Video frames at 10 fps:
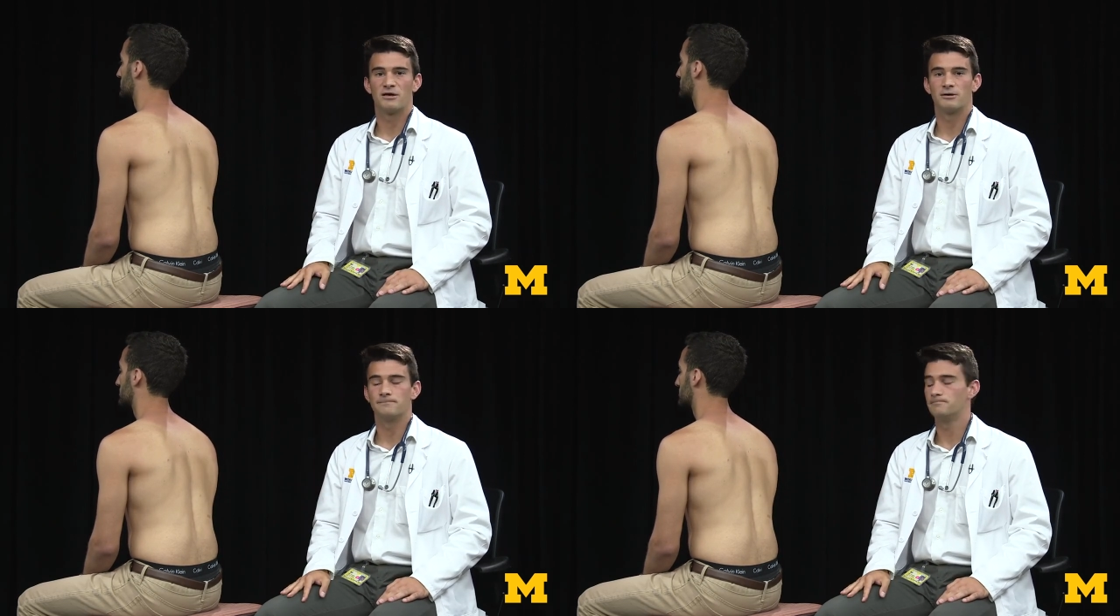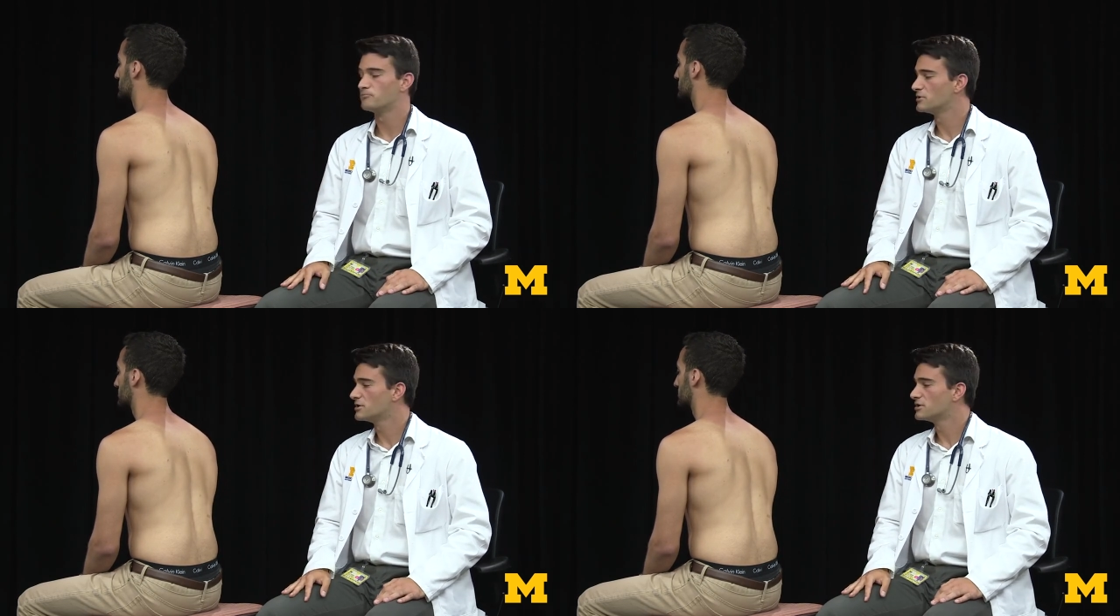Um,
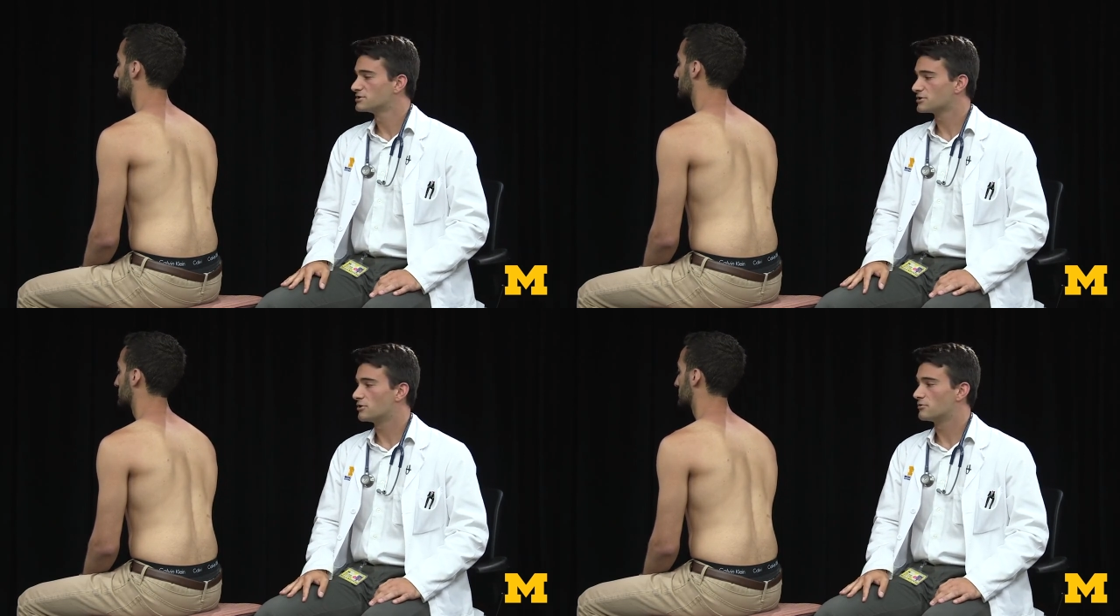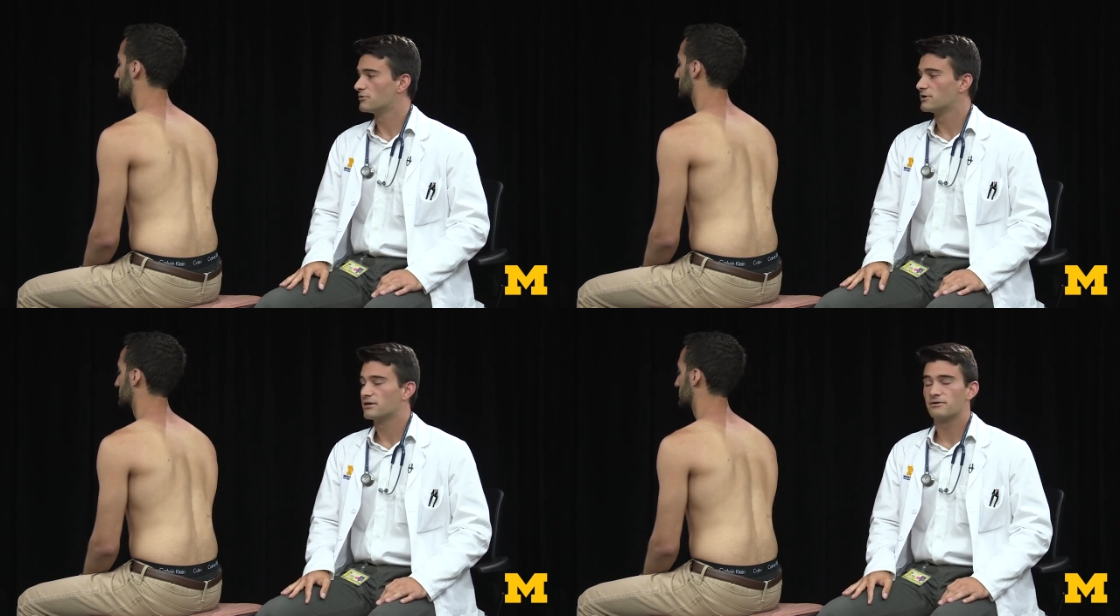
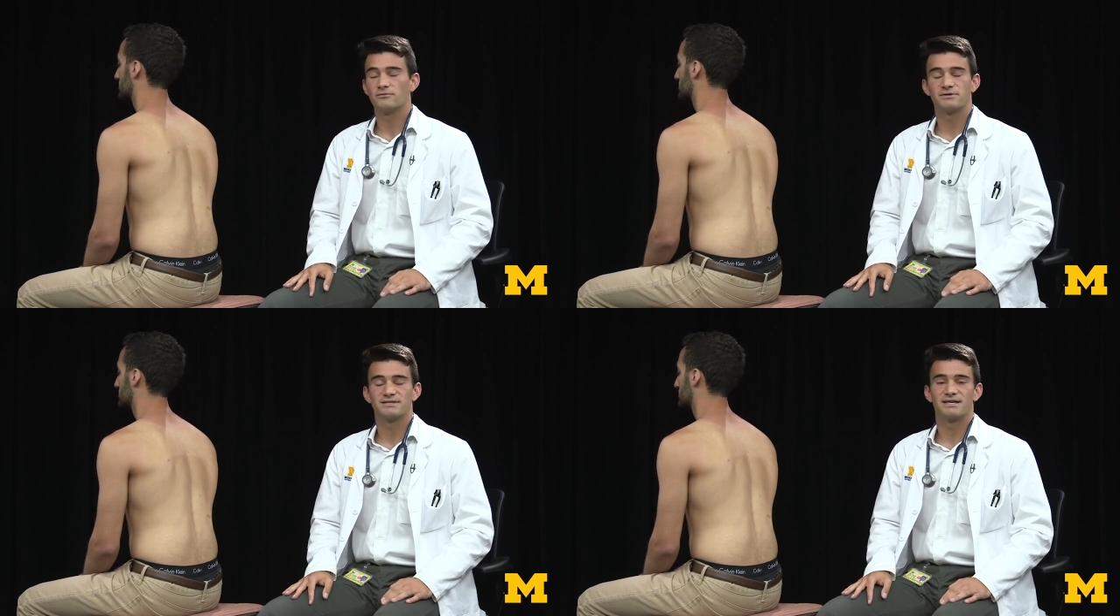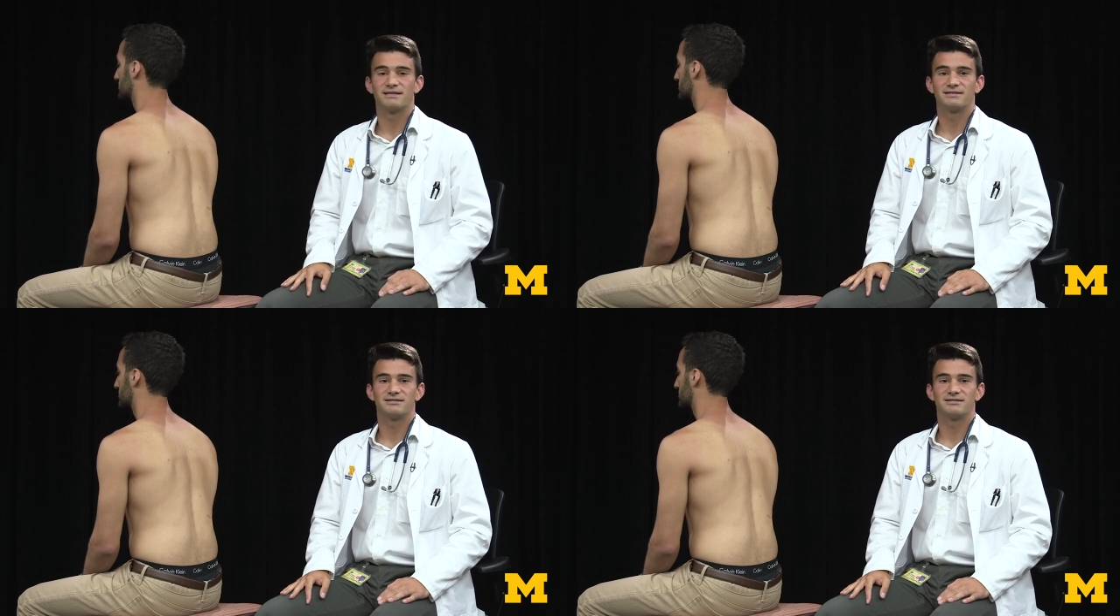so once again,